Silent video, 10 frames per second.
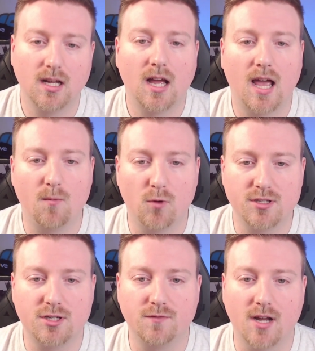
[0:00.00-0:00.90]
And
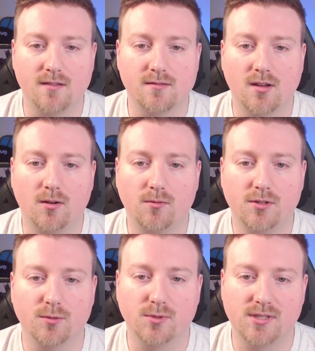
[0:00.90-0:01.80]
once you've done so,
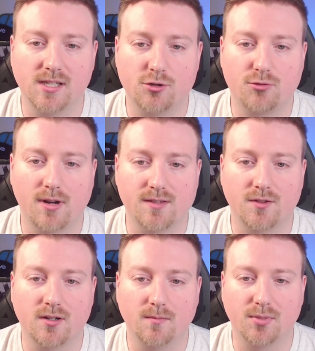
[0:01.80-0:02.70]
you will see the
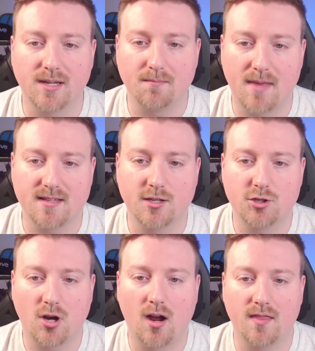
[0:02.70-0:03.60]
transfer complete
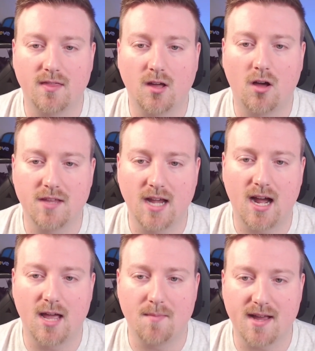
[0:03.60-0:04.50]
message on the
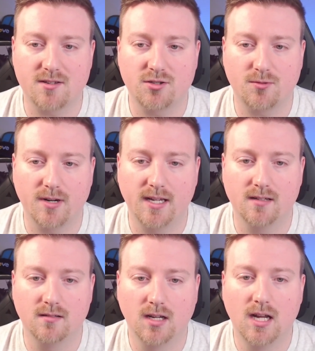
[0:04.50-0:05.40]
IMX
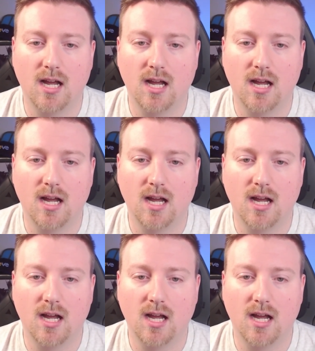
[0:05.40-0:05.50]
screen